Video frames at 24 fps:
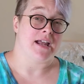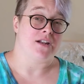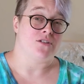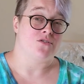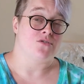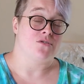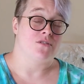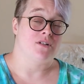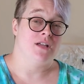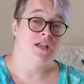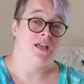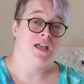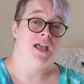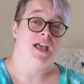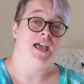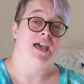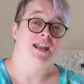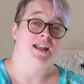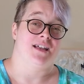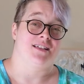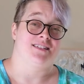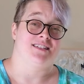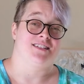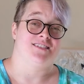natural,
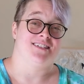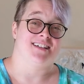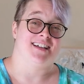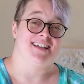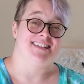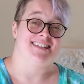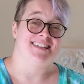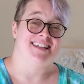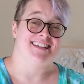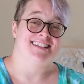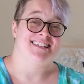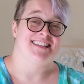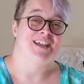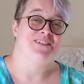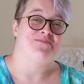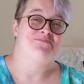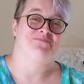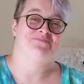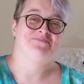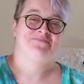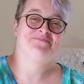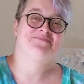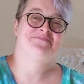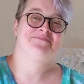and I'll see you guys next
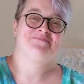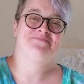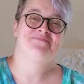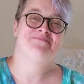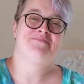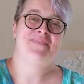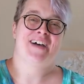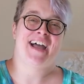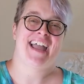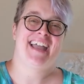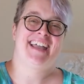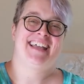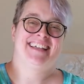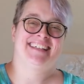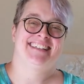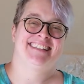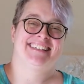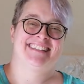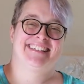time. Bye!